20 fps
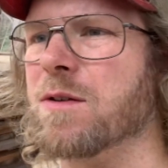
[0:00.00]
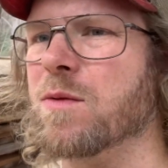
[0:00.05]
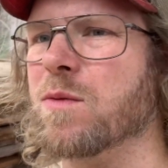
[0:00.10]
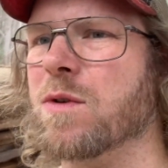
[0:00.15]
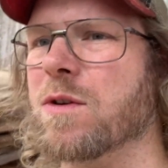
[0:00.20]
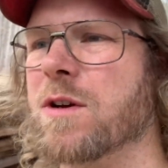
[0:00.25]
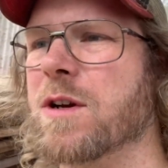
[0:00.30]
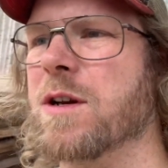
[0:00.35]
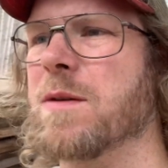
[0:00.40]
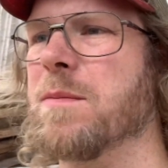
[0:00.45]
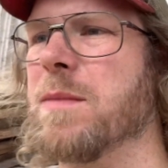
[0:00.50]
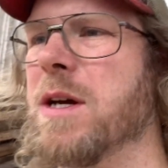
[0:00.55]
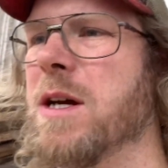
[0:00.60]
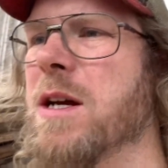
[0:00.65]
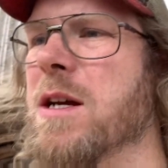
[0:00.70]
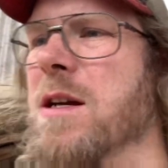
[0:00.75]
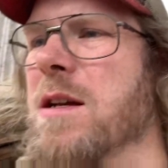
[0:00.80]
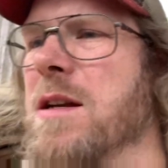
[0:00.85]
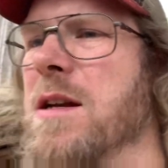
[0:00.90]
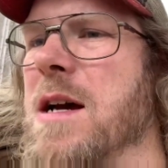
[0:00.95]
we're gonna
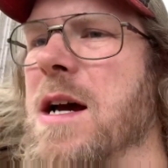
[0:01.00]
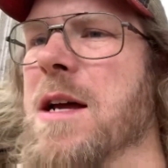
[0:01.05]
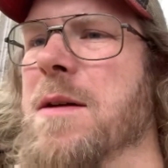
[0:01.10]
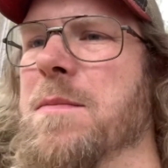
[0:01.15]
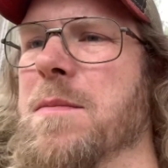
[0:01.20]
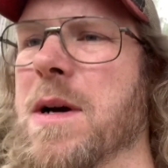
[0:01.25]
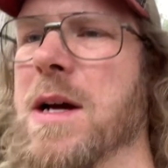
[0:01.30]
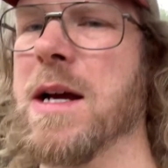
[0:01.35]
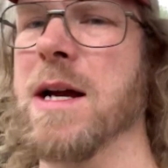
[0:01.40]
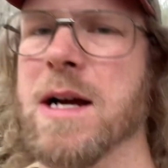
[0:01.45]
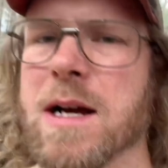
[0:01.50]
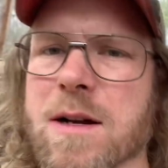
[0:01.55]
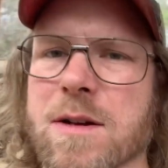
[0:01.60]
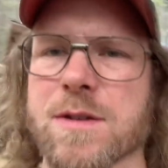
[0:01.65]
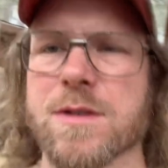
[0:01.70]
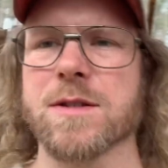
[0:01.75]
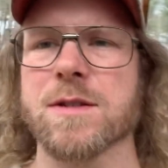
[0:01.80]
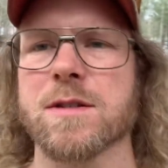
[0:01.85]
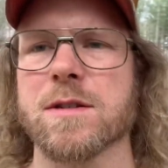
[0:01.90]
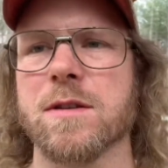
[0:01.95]
make, not my
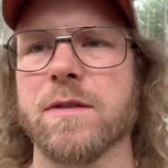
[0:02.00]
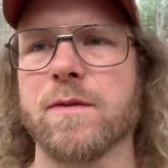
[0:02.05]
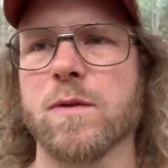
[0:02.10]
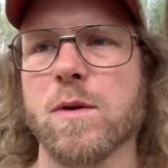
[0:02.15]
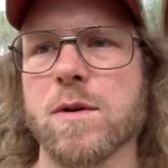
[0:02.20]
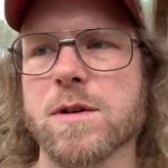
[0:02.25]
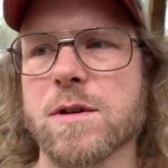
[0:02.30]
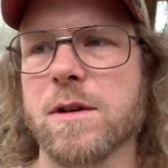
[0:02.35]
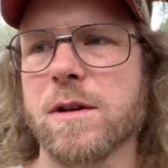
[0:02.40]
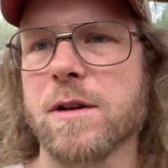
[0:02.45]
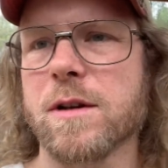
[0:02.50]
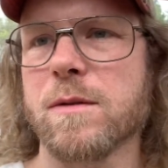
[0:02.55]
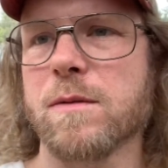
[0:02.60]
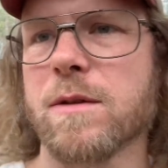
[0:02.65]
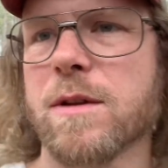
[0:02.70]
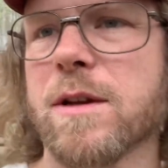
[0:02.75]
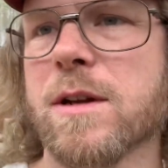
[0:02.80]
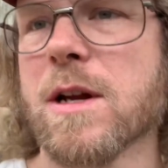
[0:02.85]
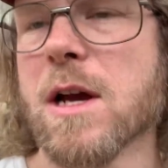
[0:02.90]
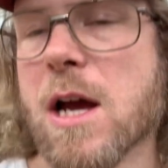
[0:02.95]
house unfortunately
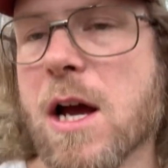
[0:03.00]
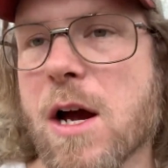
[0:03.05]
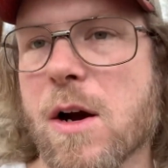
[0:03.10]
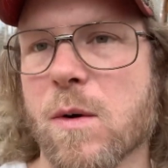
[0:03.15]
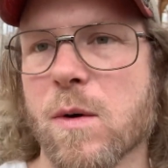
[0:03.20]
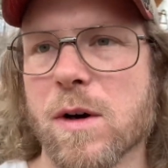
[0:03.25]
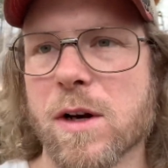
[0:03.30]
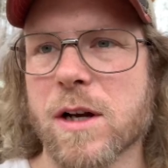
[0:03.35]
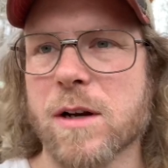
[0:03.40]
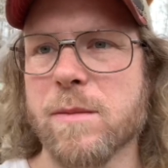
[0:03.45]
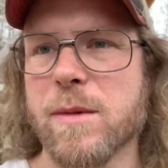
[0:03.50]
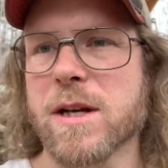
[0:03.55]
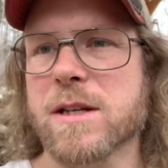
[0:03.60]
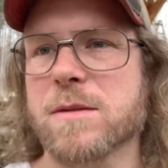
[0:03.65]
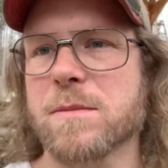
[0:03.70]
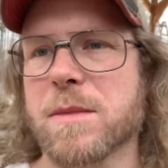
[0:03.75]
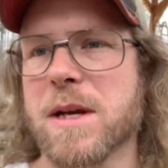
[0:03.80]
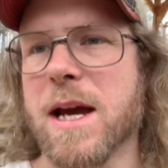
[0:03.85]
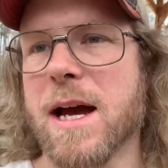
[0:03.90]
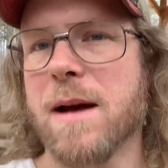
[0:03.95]
with it, we're gonna make
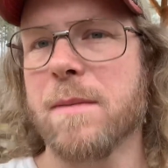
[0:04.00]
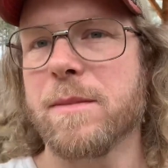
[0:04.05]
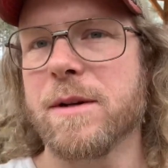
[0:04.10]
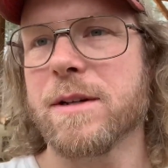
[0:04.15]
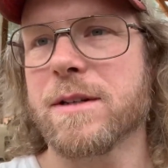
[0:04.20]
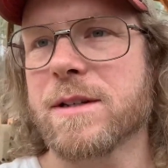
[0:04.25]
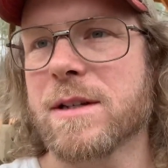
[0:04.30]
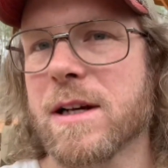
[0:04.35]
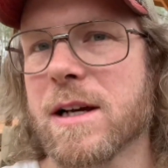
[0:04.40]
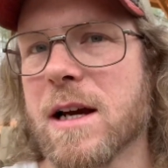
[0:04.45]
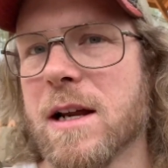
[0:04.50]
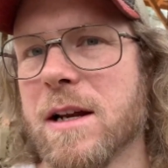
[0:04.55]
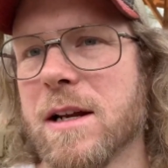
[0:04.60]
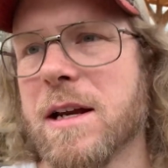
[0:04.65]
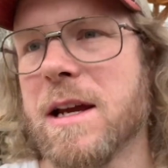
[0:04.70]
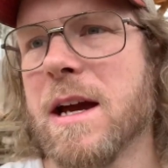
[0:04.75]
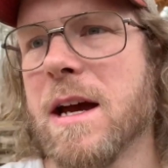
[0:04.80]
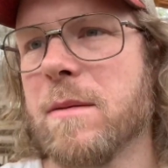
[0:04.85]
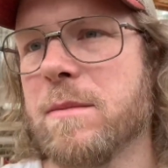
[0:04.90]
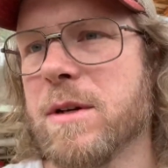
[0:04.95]
some cabinets. I got a
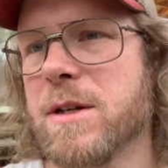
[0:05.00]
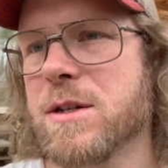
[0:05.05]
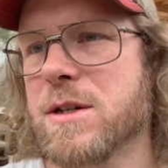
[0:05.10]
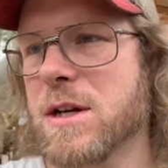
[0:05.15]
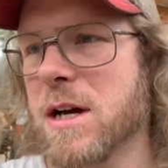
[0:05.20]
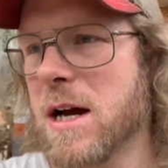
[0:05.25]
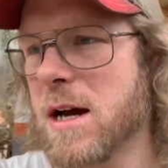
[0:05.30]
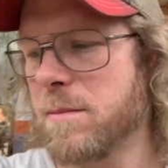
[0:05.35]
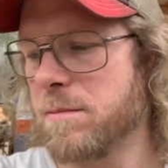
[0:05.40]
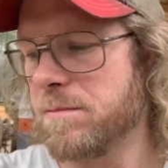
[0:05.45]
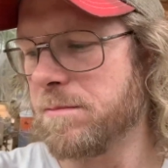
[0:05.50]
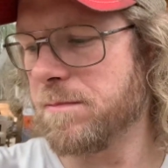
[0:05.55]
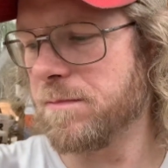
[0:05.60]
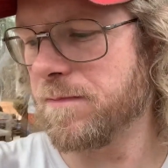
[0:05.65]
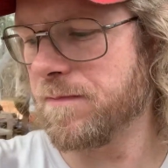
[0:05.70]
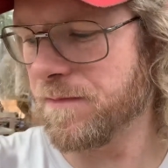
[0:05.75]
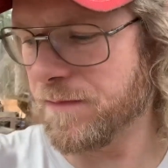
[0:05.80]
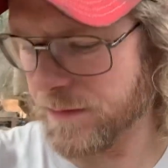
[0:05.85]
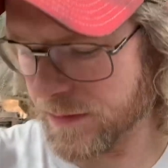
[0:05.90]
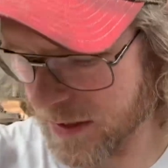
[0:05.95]
cabinet job
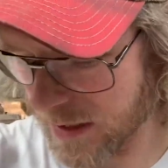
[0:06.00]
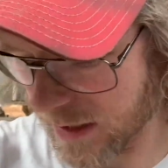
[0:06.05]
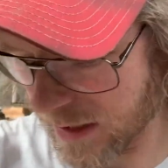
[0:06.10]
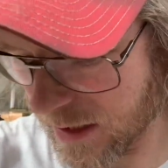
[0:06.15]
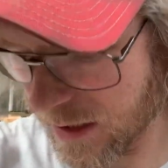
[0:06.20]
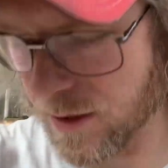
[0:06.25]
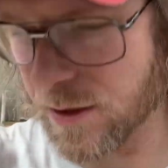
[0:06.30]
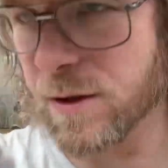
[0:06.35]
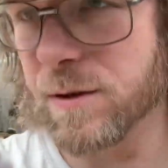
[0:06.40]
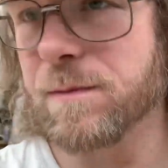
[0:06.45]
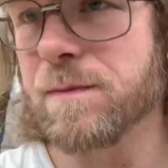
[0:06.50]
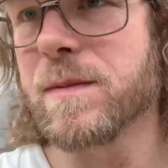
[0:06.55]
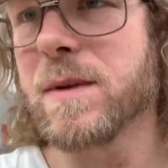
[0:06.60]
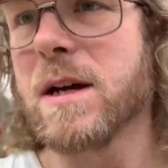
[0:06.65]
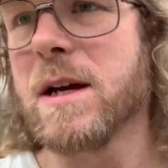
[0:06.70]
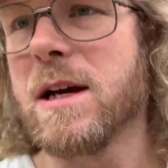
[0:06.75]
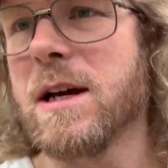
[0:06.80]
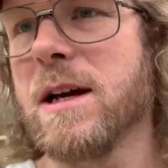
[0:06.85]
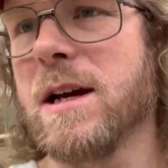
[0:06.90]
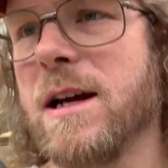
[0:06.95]
that I gotta do,
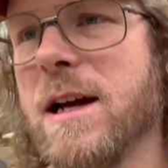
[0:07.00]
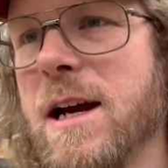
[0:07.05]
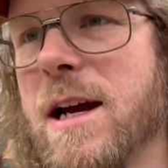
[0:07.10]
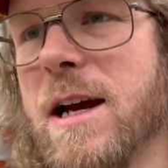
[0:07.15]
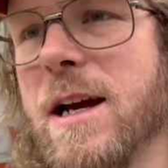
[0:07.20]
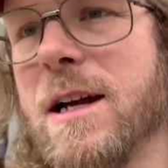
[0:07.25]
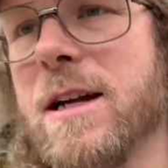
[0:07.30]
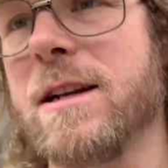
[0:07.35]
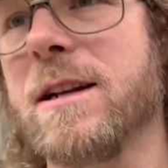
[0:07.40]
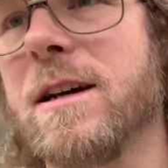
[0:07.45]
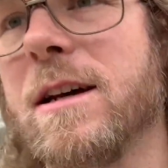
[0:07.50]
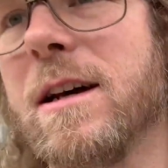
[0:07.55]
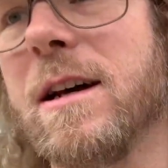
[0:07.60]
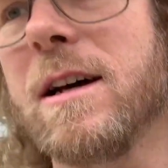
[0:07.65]
and